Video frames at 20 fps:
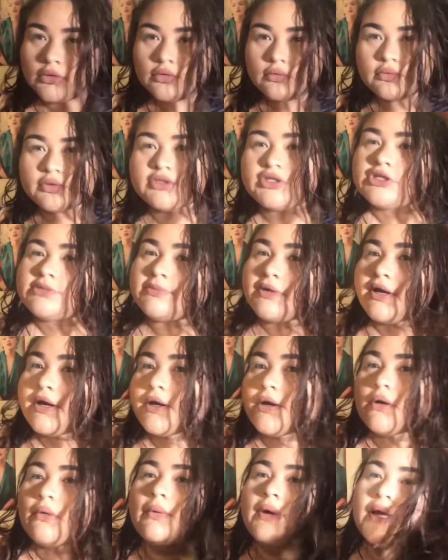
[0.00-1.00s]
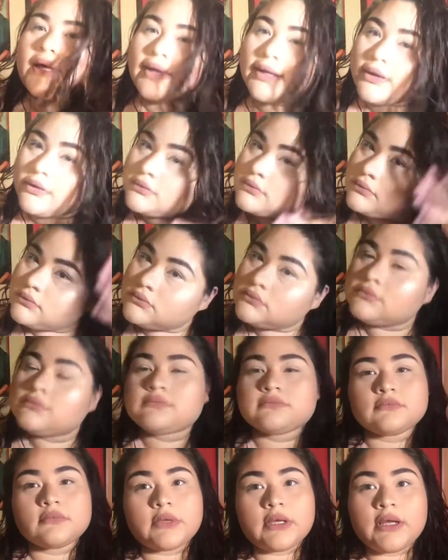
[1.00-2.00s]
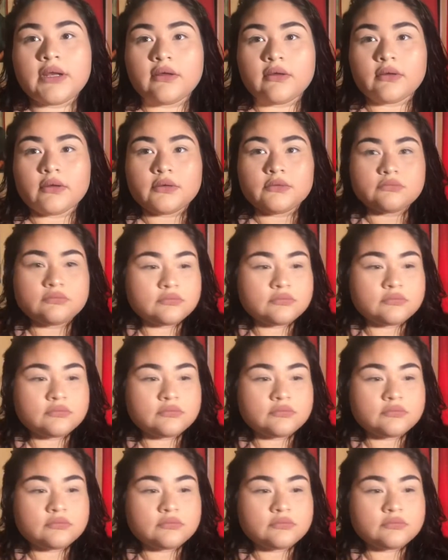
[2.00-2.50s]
with just my hair wet and a